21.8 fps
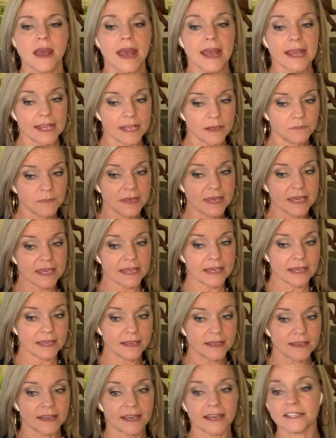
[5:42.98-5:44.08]
AP
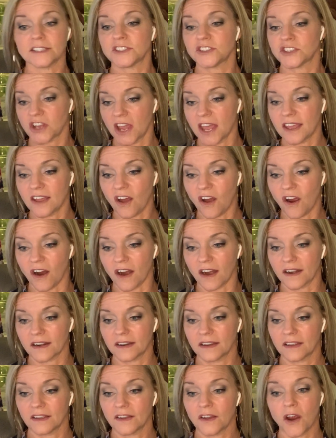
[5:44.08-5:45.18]
and JR
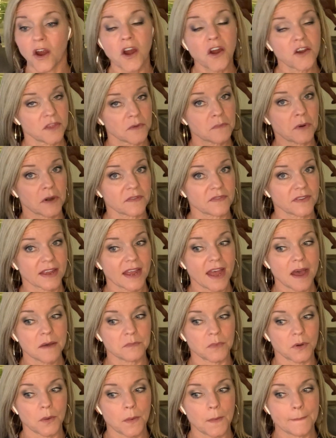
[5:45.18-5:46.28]
are the perfect
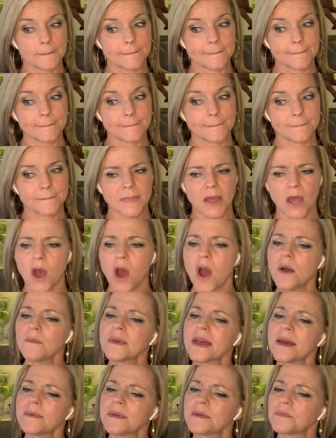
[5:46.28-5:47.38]
couple.
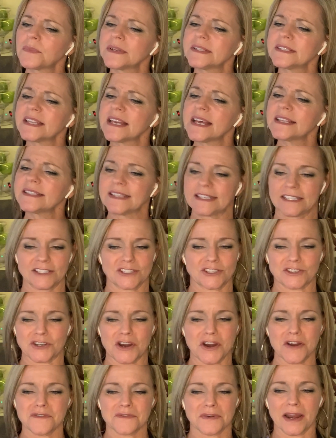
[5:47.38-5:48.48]
Homecoming princess and
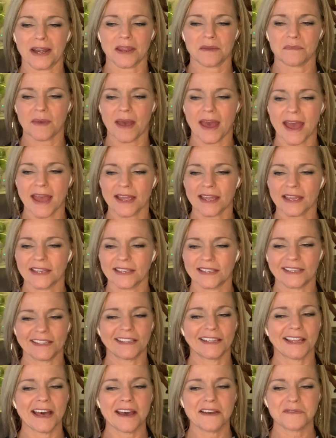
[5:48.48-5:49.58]
star running back,
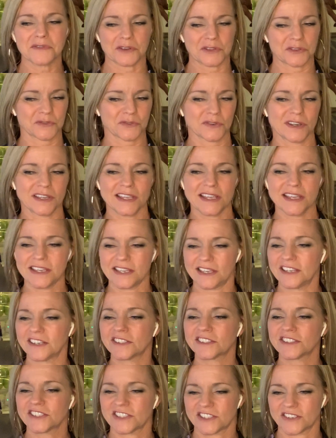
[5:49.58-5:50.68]
in love for 3
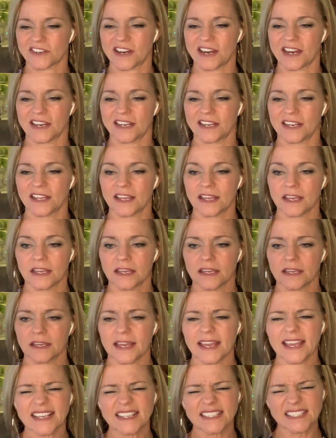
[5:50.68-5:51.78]
years straight.
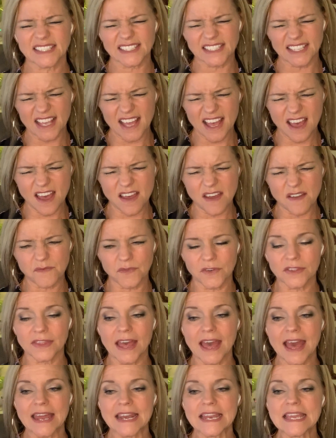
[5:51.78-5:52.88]
Except for
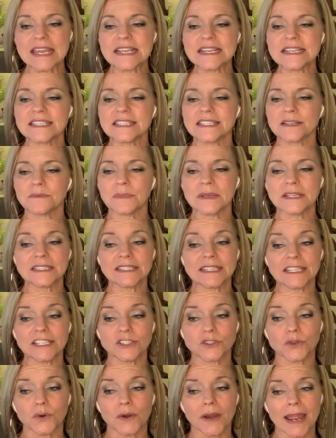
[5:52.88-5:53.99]
that intimate
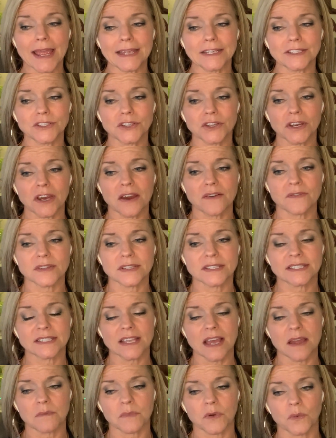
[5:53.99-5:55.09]
detour A took over the
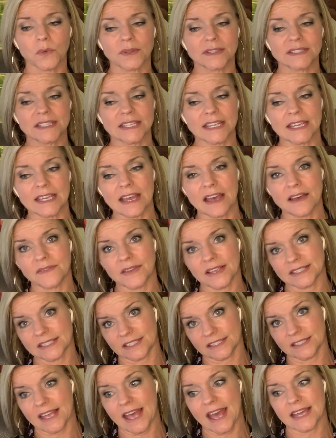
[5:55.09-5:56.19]
summer with
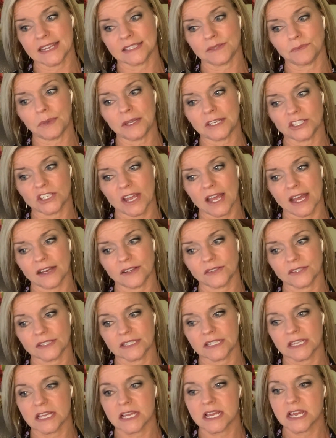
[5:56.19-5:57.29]
TF at his beach house.